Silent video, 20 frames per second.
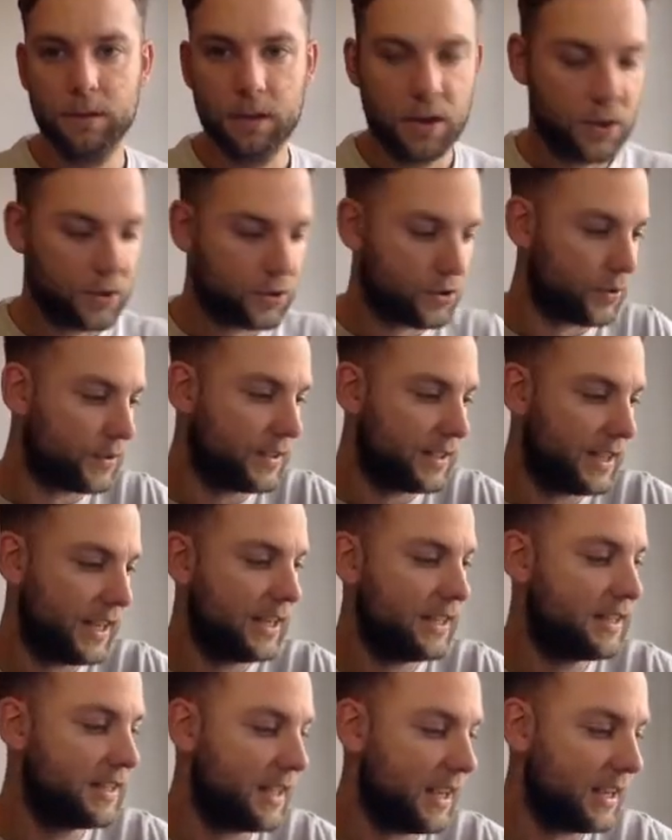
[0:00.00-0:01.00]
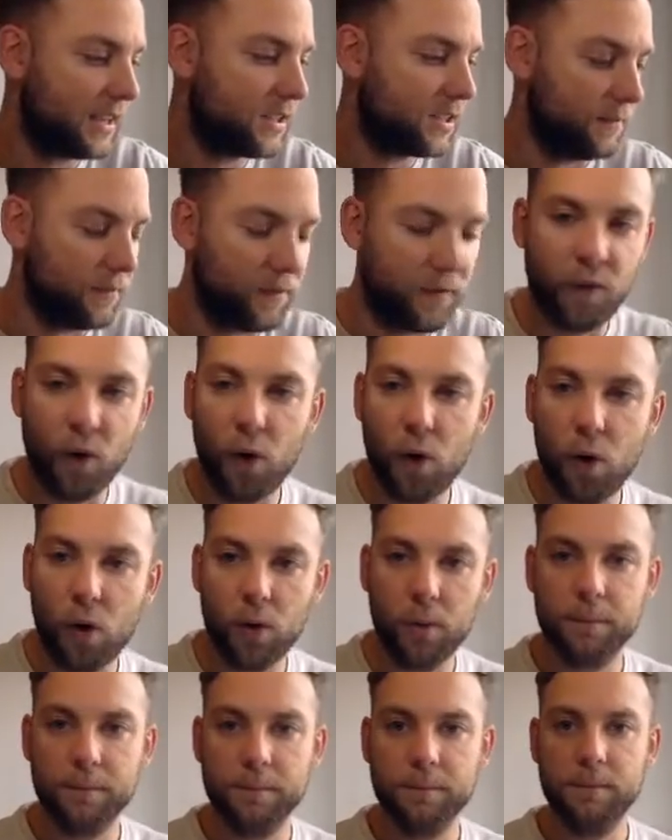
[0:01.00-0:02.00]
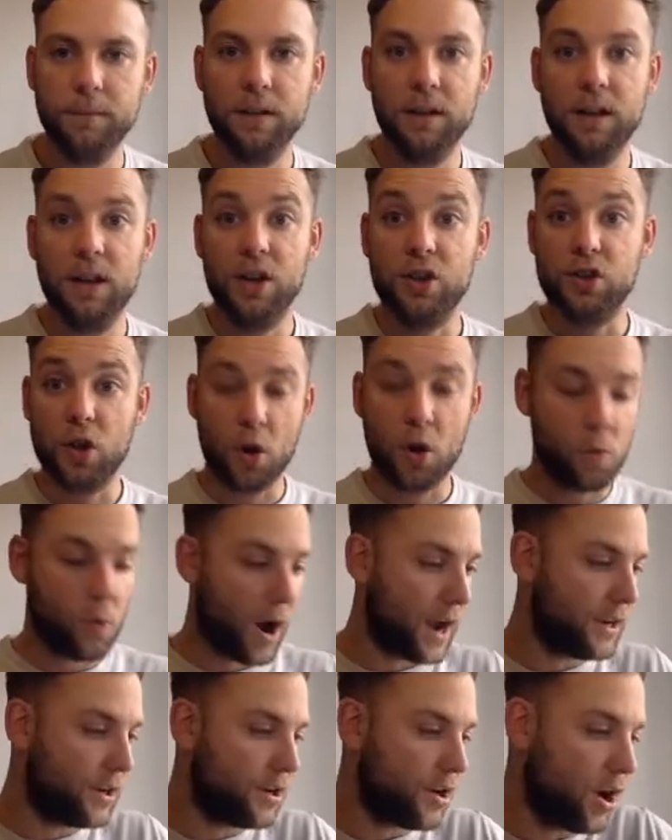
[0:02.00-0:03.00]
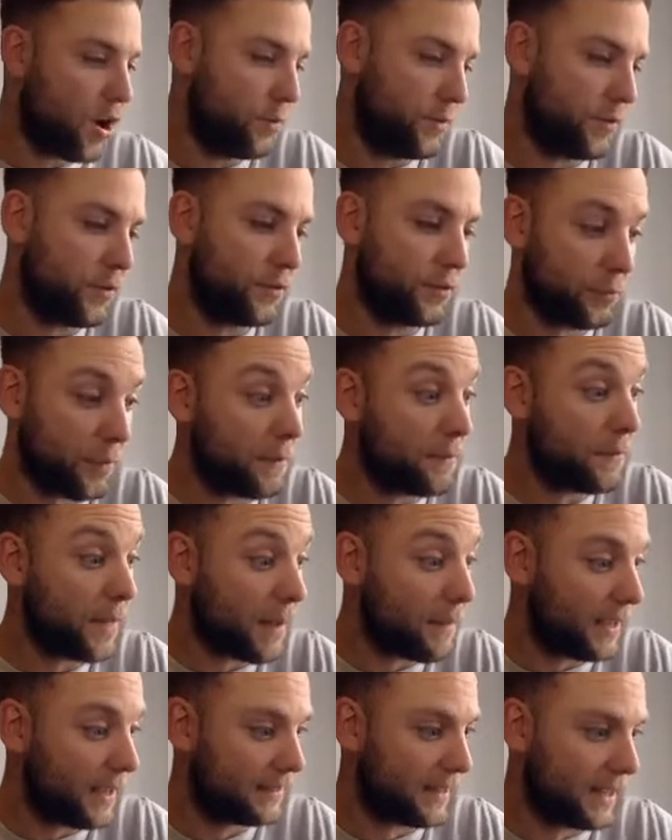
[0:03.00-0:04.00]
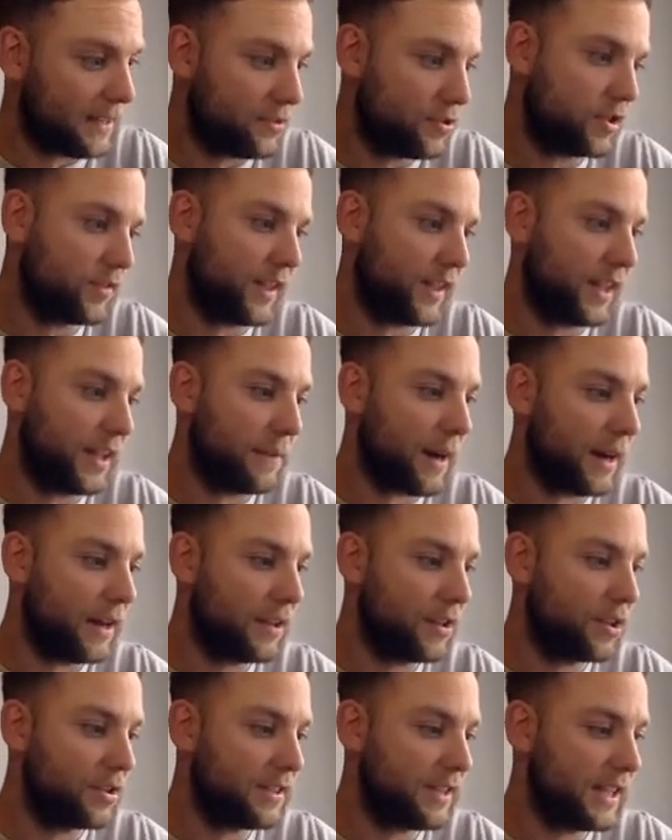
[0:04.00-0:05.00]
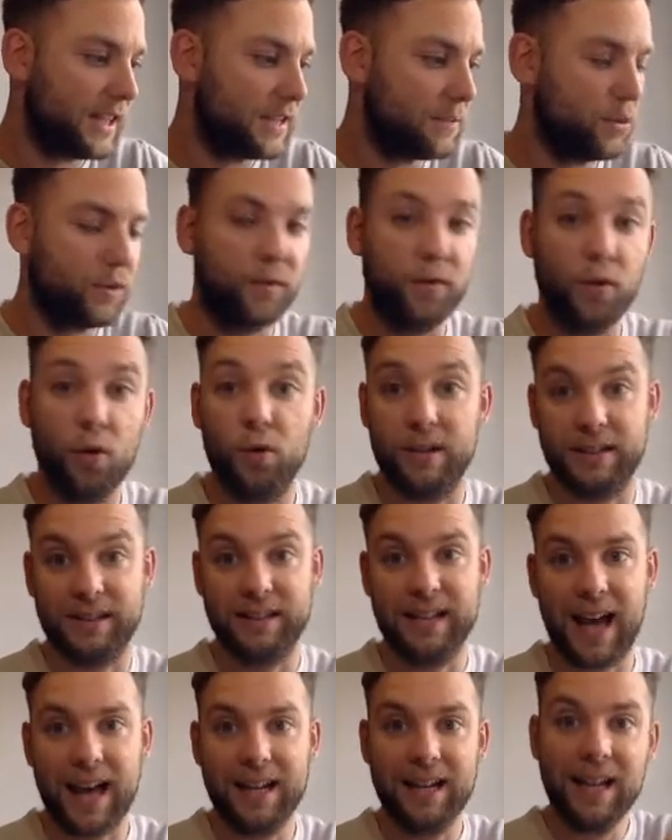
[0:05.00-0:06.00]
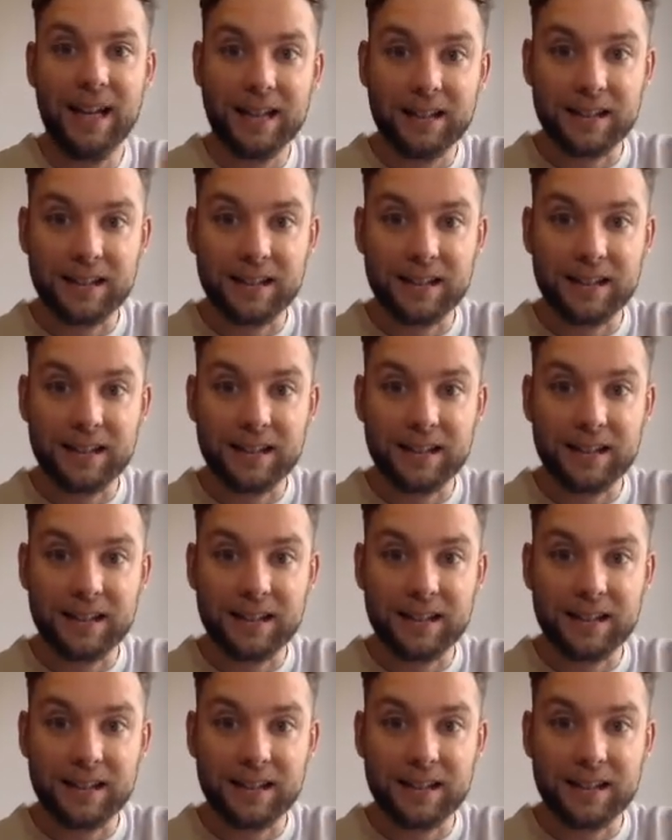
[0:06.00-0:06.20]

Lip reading: So 6, 6 and 4. So I know, that makes sense, just think about it, because 6 plus 4 is 10,